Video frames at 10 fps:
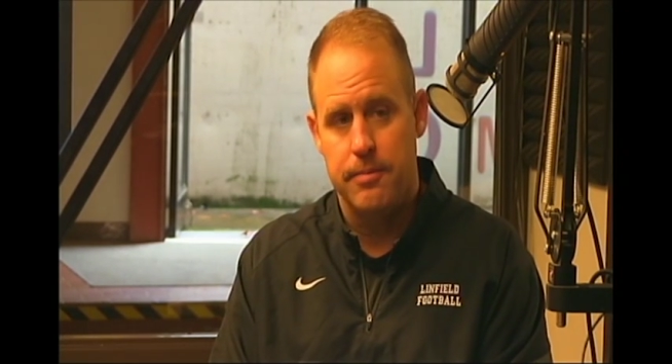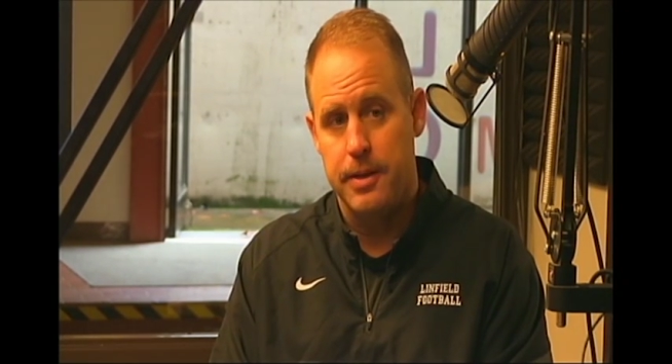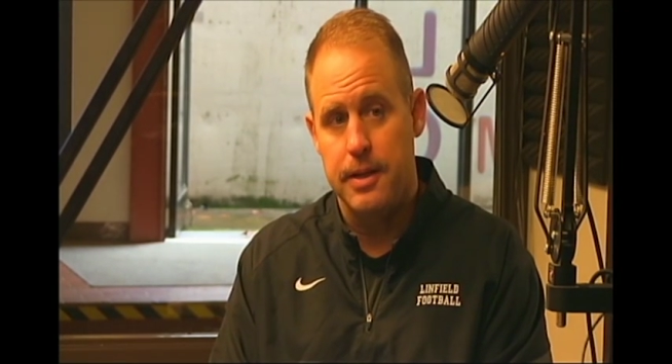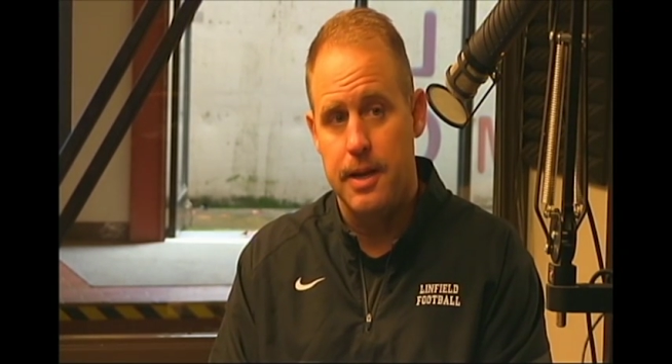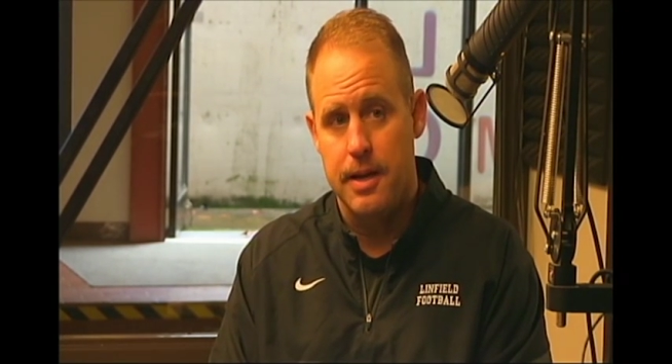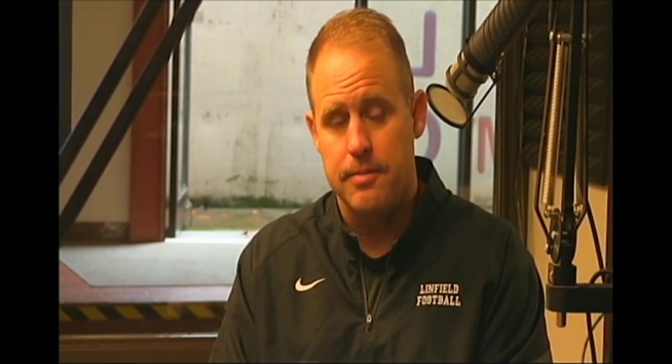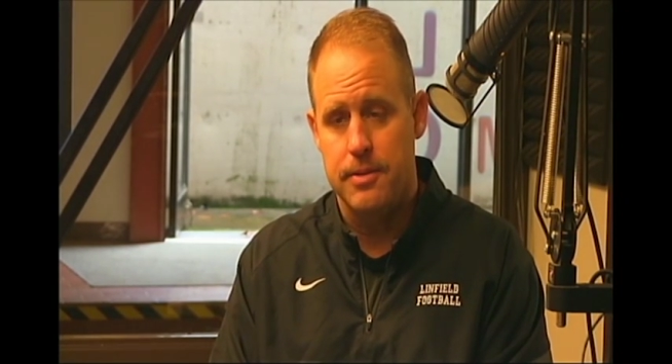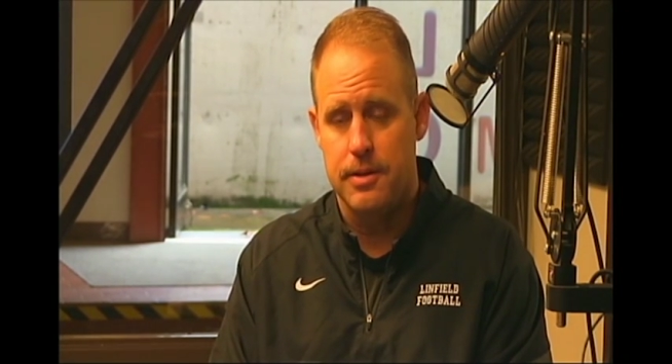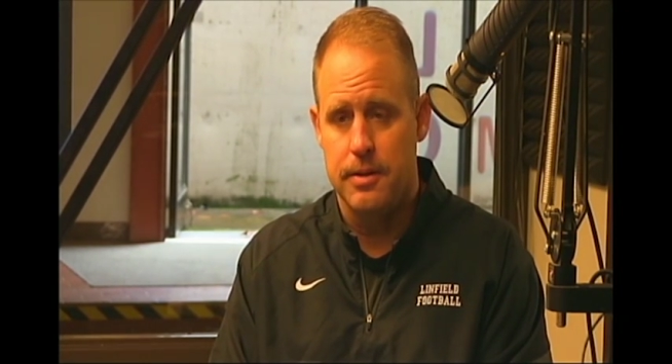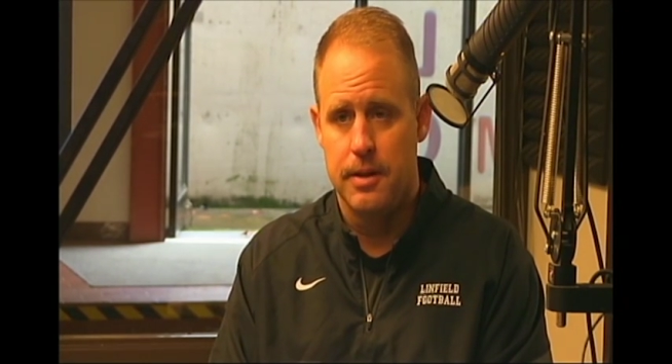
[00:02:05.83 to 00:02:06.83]
we rotate
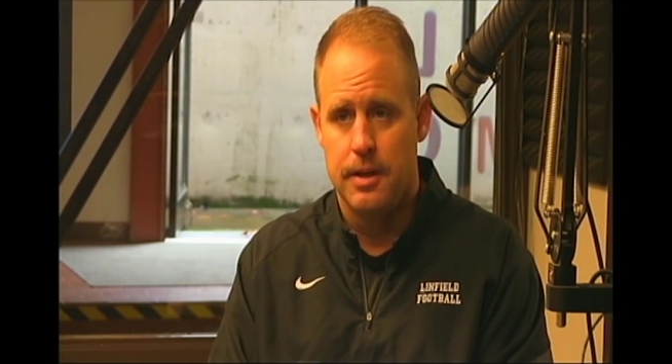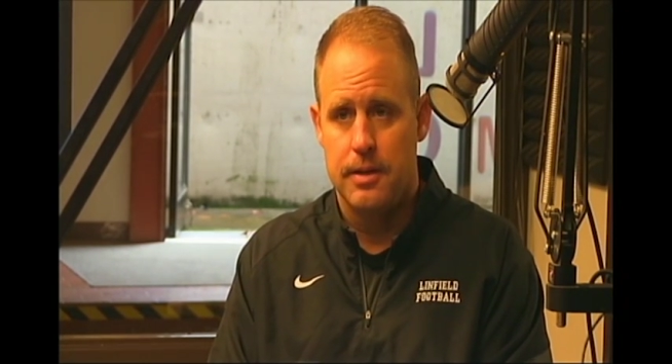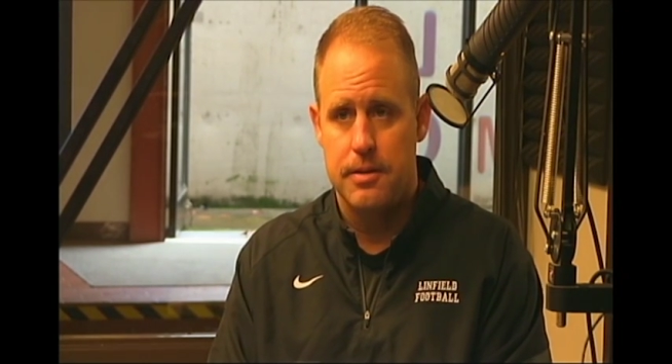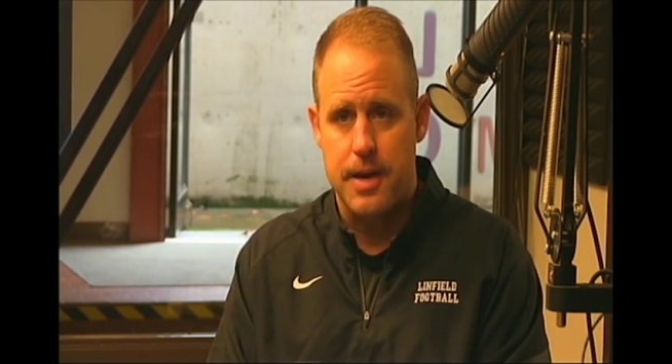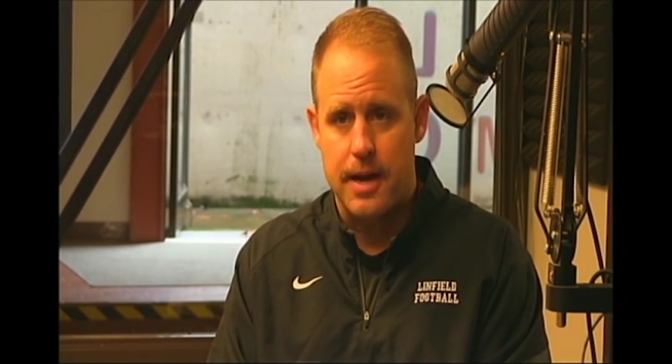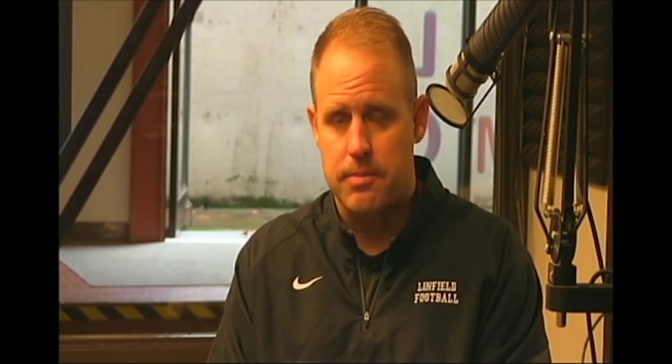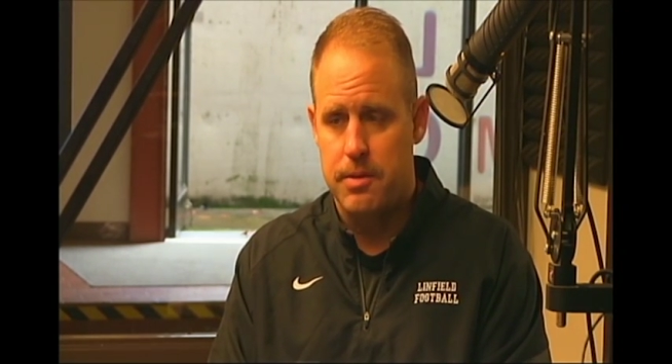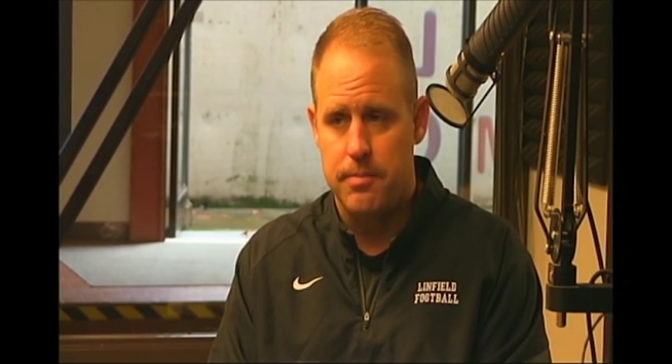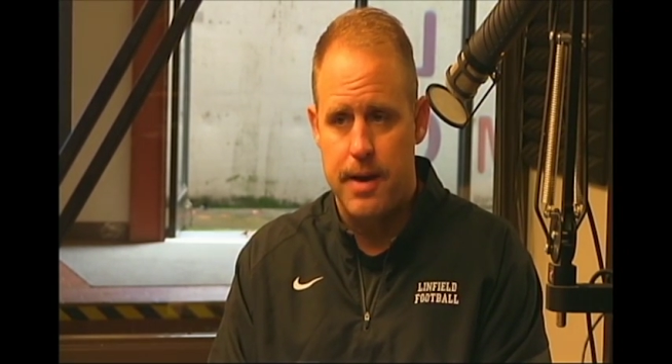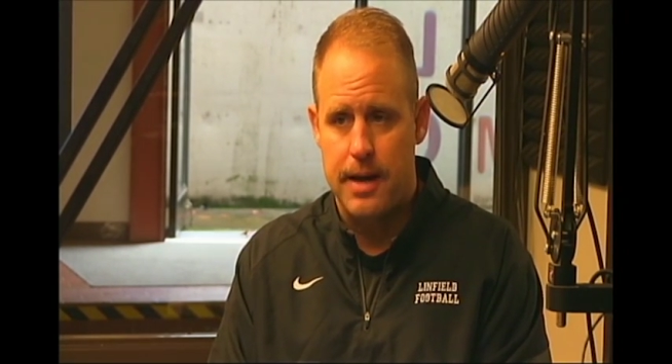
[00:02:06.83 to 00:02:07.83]
them in, and
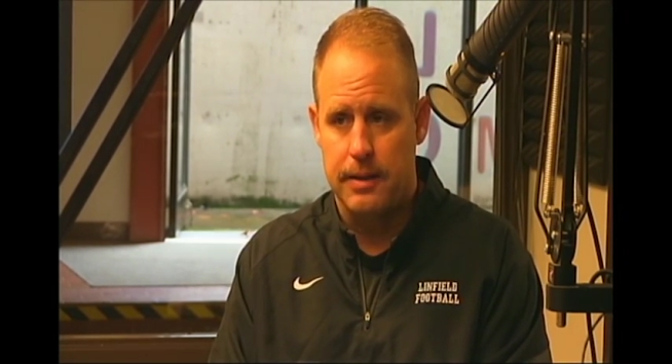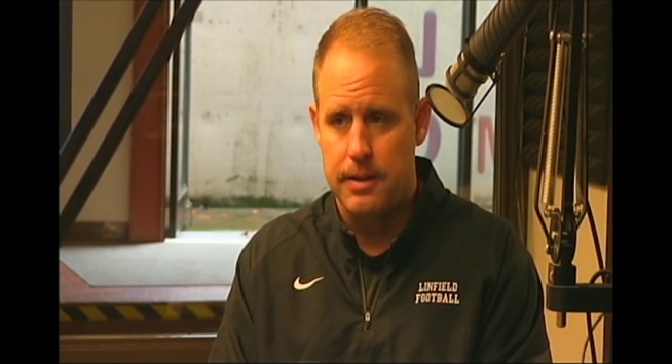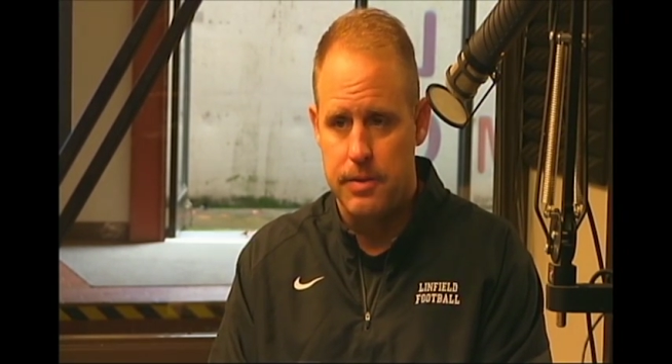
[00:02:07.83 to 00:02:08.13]
any given